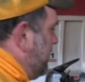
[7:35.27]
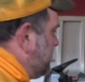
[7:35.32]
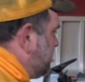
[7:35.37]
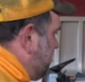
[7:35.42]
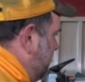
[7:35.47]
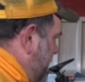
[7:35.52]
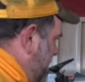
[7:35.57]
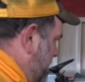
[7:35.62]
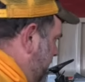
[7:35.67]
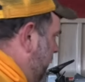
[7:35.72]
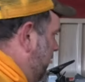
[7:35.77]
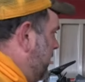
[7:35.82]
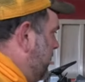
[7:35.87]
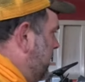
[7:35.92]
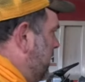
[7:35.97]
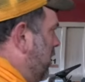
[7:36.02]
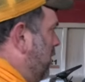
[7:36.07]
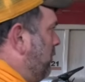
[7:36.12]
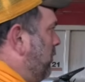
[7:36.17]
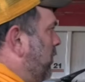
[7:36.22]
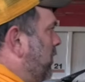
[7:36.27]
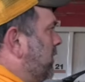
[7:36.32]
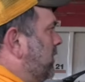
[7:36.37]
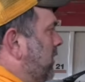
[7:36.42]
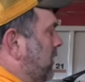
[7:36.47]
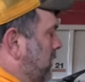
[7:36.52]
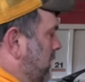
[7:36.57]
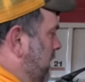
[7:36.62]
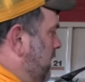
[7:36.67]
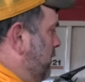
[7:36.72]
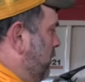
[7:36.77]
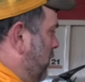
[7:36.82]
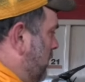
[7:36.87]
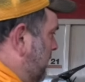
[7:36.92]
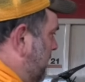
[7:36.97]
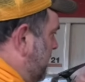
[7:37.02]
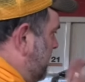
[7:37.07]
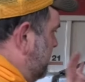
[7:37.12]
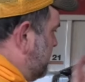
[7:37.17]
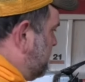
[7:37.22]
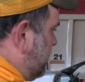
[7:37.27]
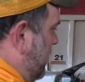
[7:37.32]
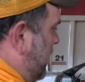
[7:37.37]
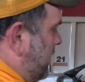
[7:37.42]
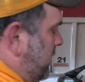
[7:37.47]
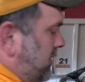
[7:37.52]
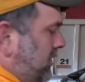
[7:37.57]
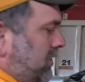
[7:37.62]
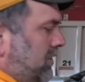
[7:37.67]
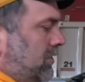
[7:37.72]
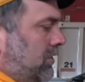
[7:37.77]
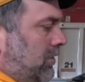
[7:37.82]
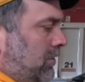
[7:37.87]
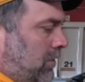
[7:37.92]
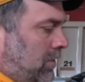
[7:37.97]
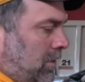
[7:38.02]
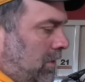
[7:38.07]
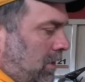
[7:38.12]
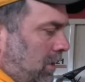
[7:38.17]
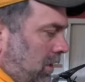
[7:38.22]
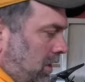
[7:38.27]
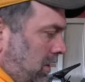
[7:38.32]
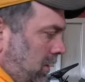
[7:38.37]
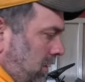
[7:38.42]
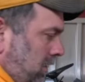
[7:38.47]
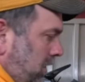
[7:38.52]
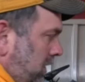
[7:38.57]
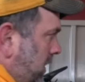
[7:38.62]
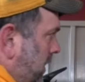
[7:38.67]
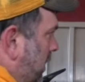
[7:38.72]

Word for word: he, said he he helped work or he worked on this tractor or uh,